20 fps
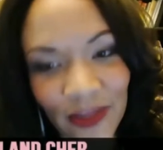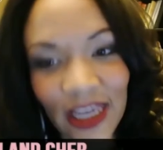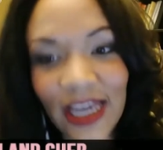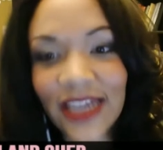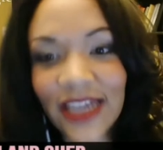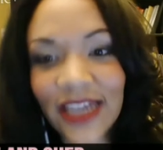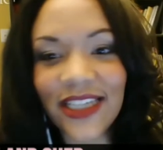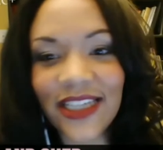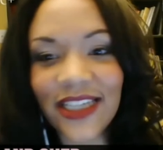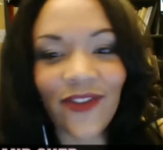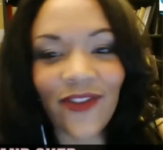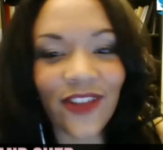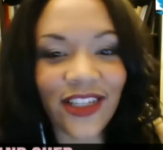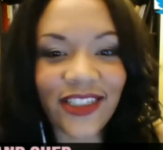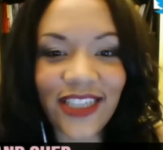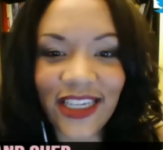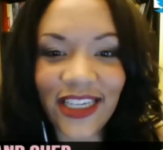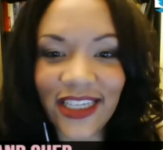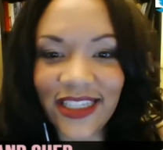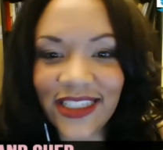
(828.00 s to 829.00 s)
definitely
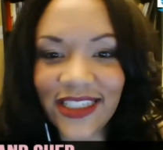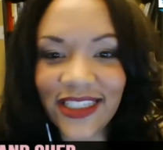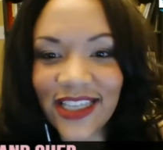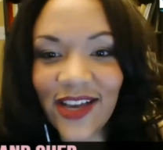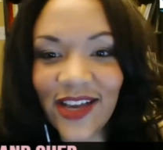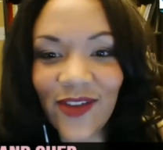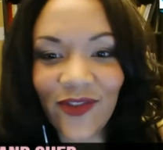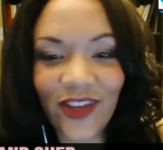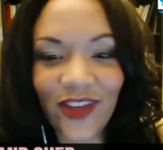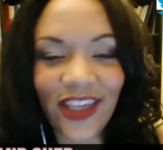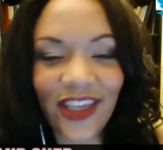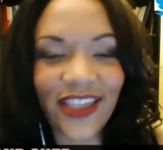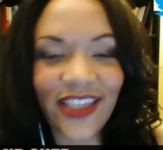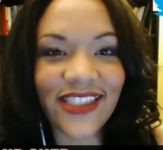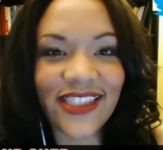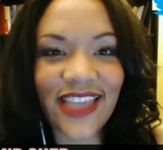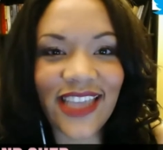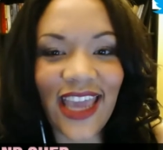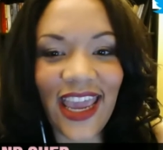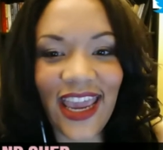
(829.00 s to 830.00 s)
taking the
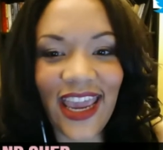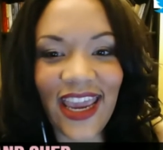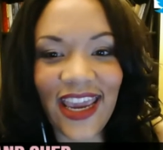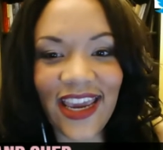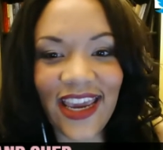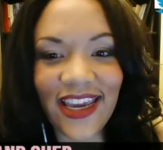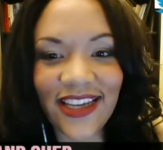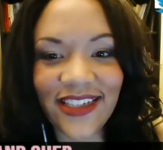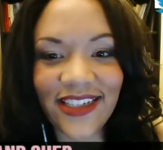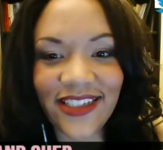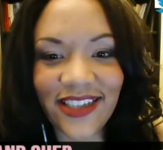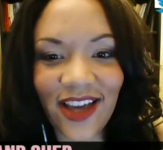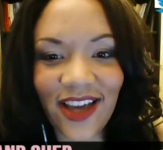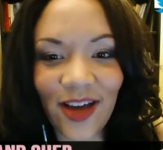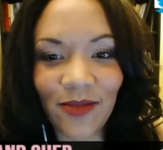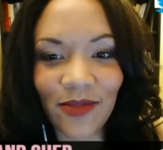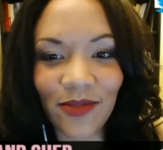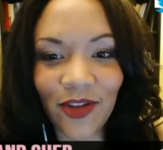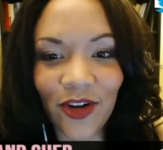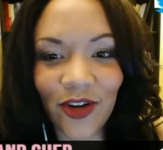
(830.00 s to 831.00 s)
selfies. And
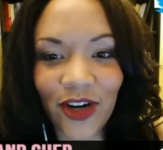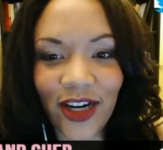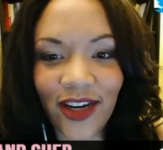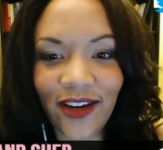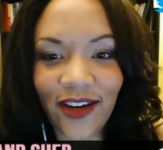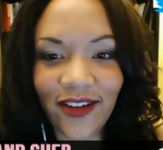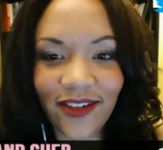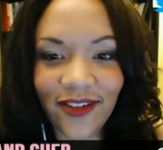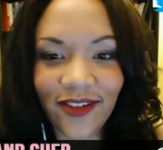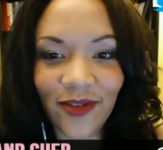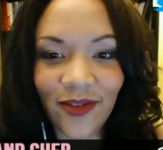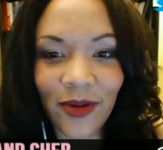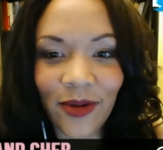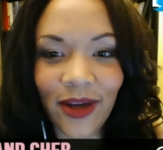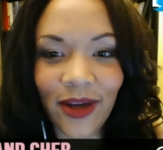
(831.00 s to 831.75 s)
Lori, what about